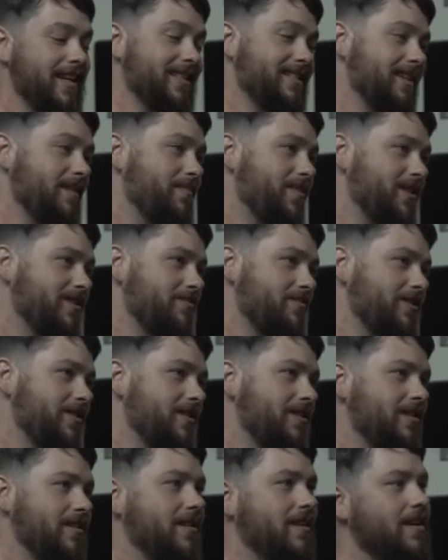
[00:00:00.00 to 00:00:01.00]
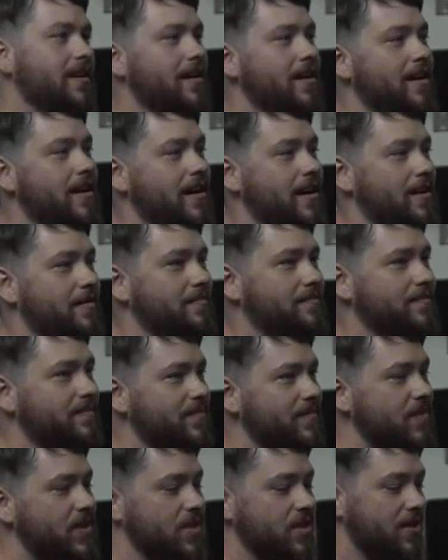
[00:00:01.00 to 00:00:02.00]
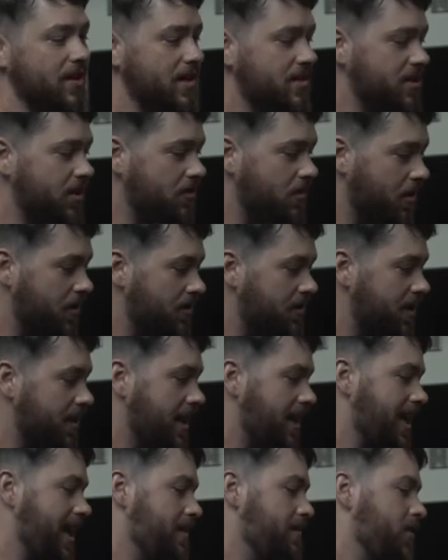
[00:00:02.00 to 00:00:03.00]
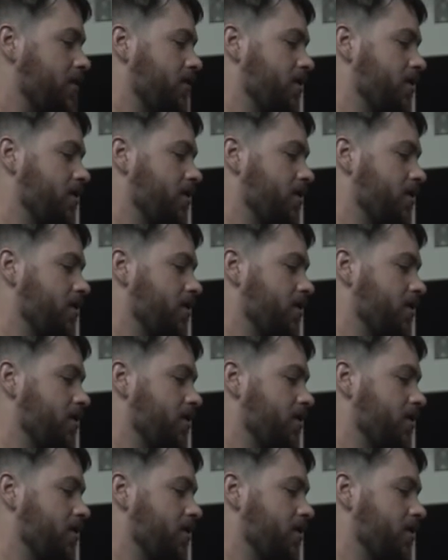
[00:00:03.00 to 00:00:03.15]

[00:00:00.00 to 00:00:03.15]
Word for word: Is it a buzzword? Um, so here's a quote that I came